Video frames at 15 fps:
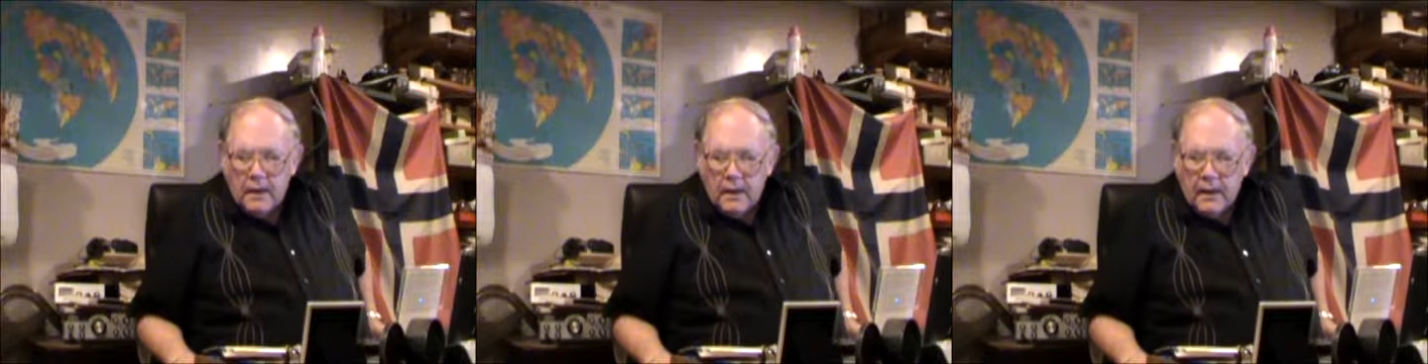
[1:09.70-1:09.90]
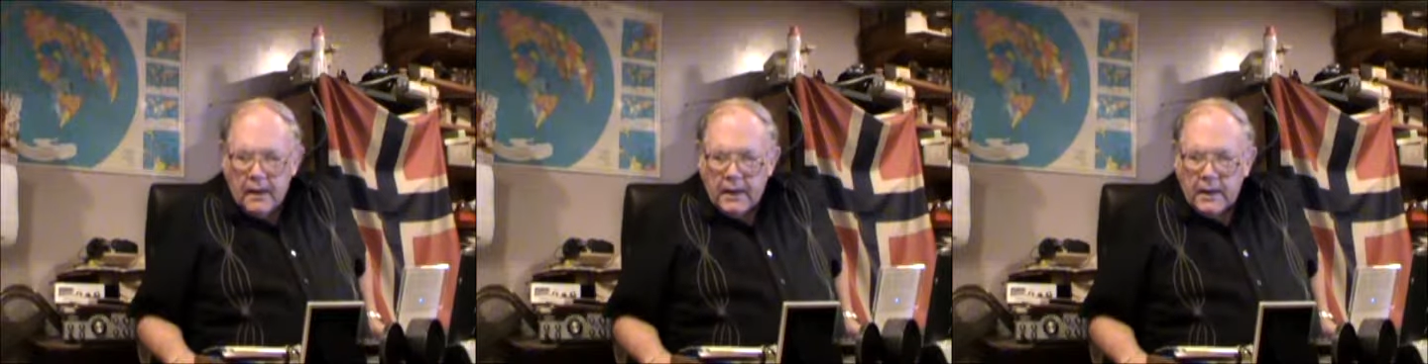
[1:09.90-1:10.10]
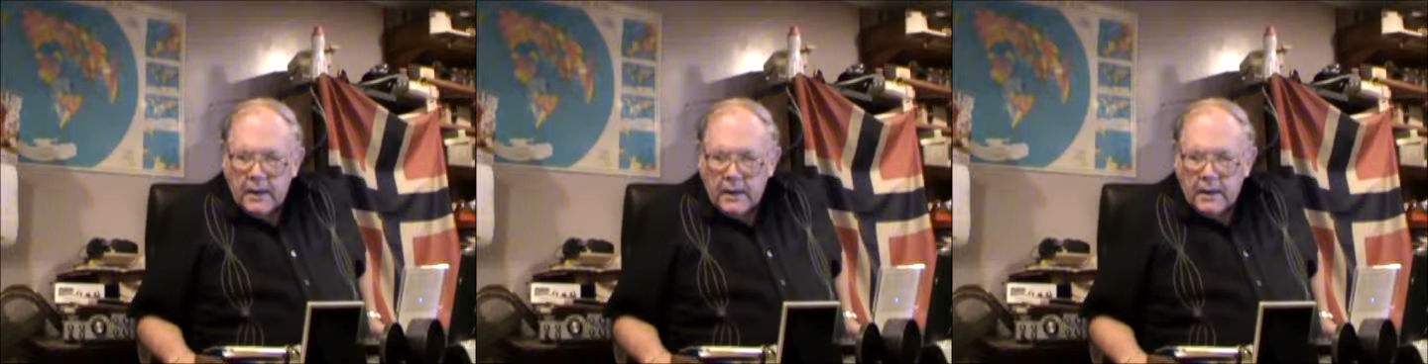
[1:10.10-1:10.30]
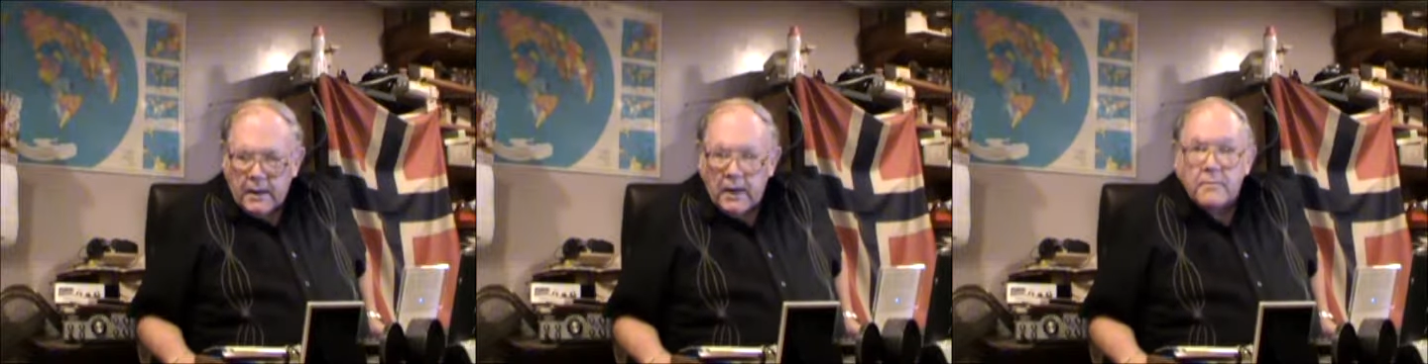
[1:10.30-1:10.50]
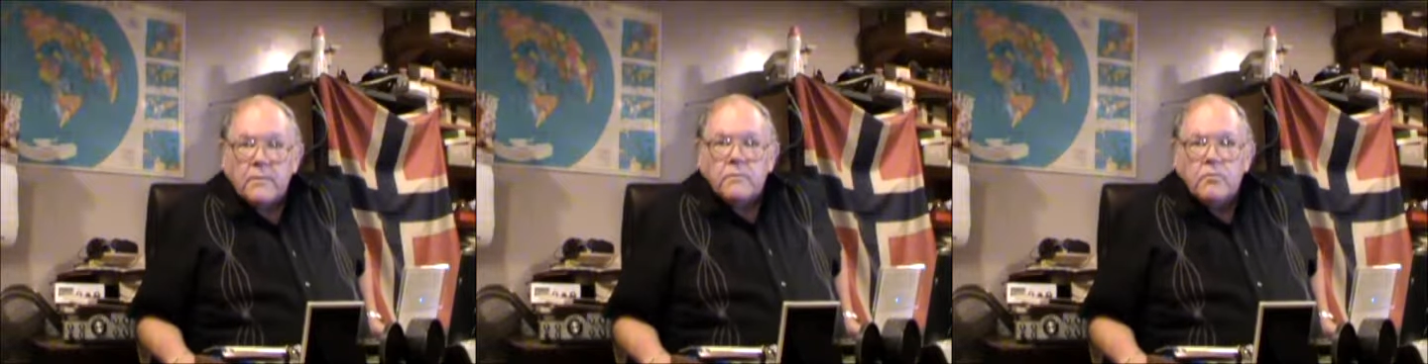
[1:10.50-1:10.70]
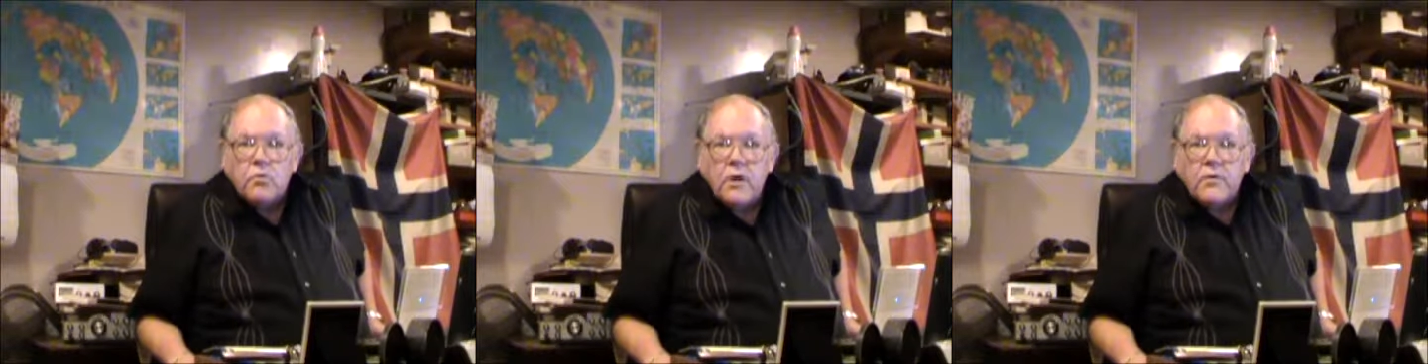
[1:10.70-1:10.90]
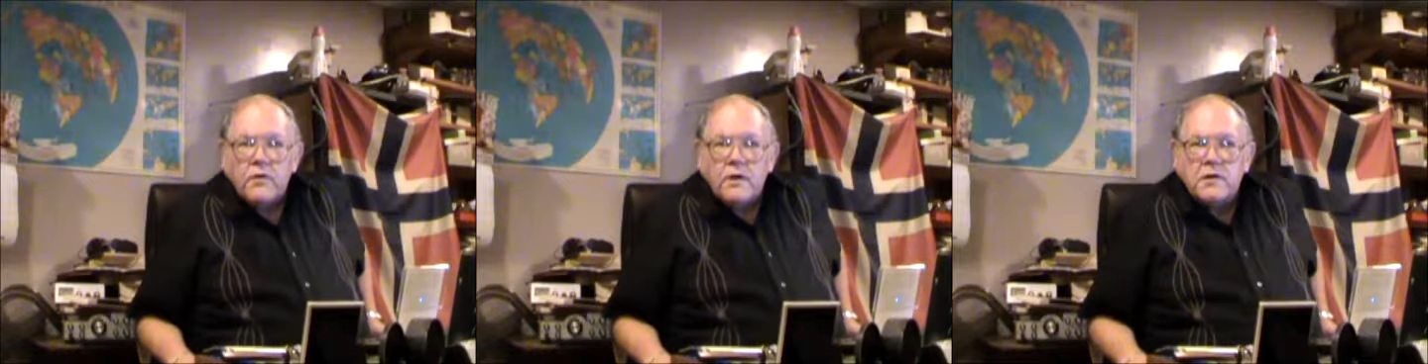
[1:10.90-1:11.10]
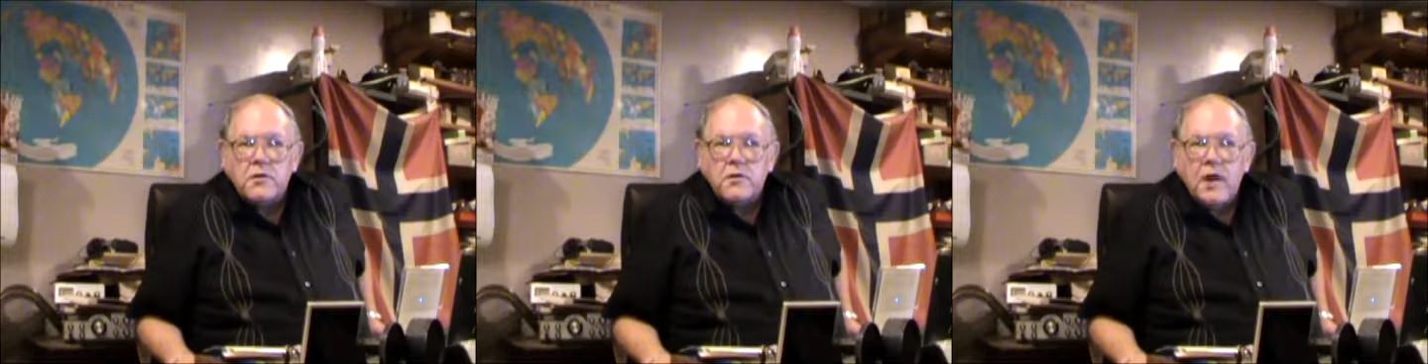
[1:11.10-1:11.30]
And I'm
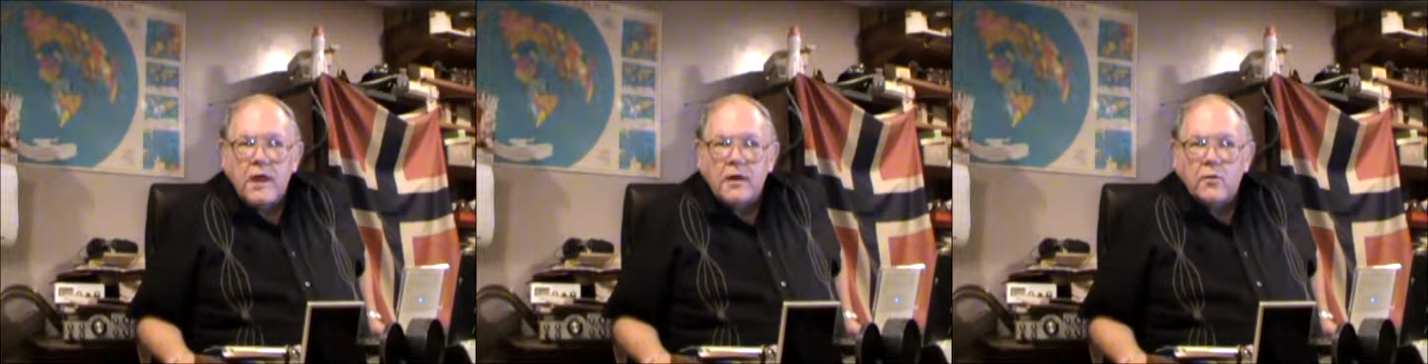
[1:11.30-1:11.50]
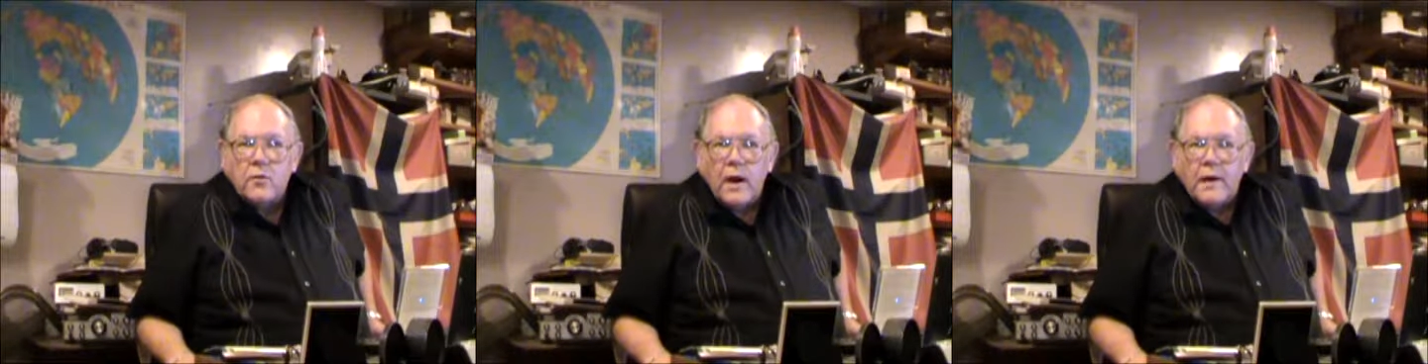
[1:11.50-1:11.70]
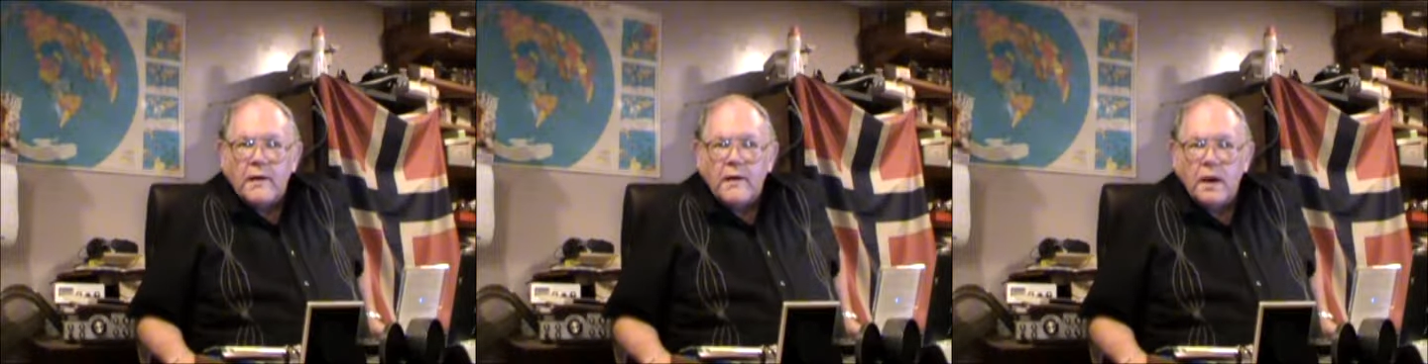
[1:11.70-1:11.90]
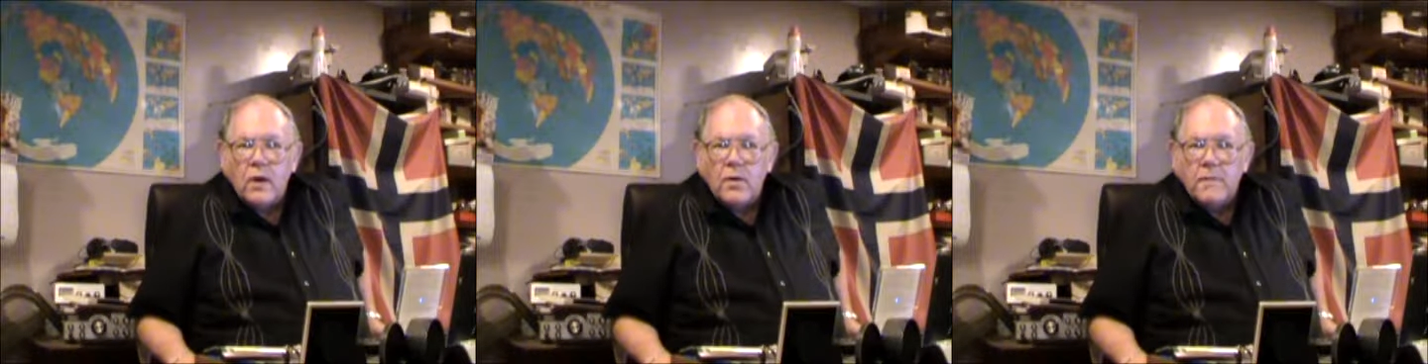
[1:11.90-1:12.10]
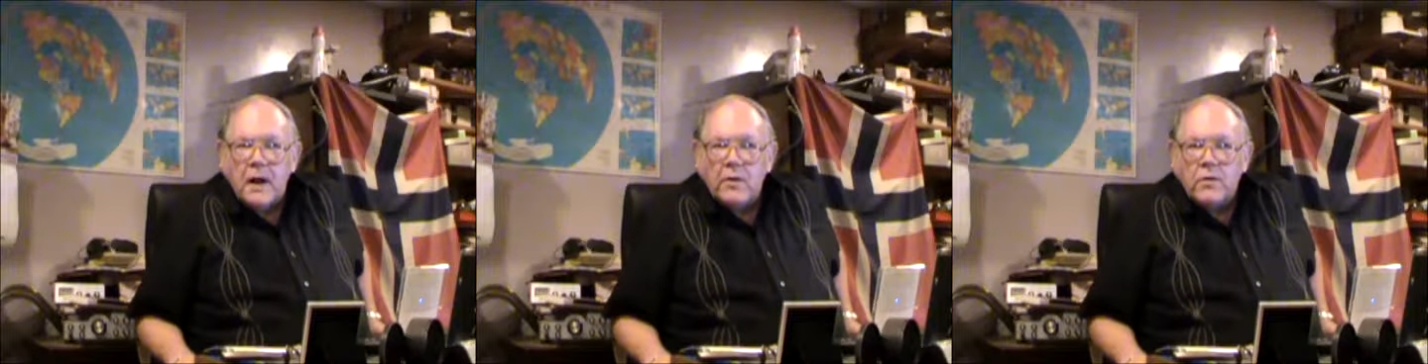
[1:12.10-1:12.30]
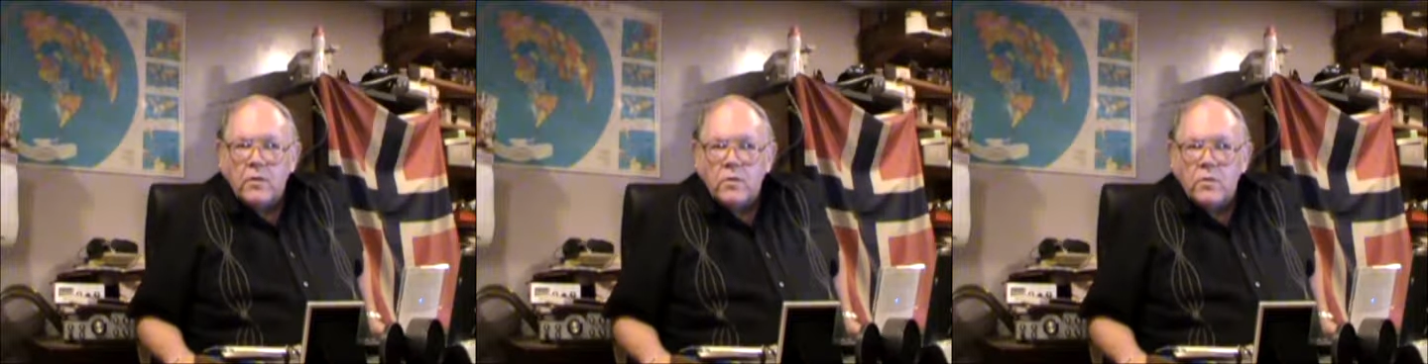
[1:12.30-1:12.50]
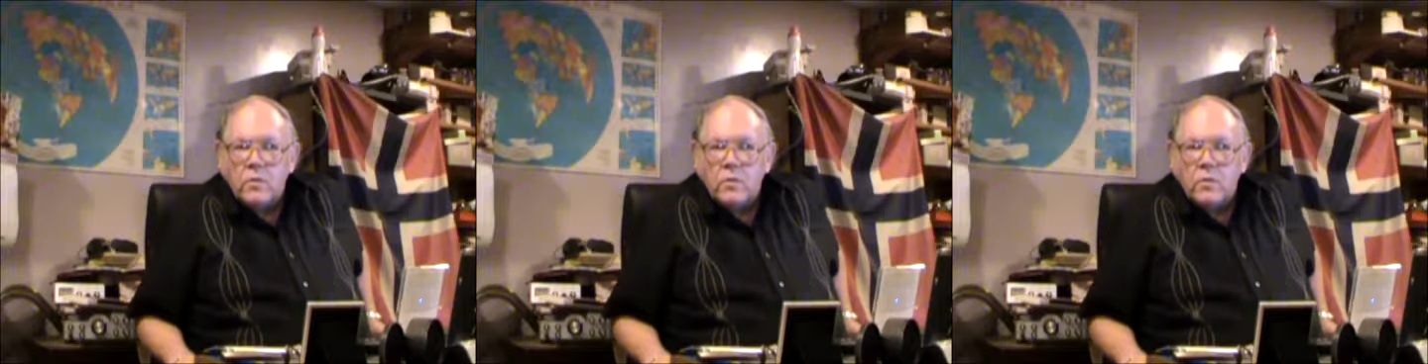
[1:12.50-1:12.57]
rather excited right now about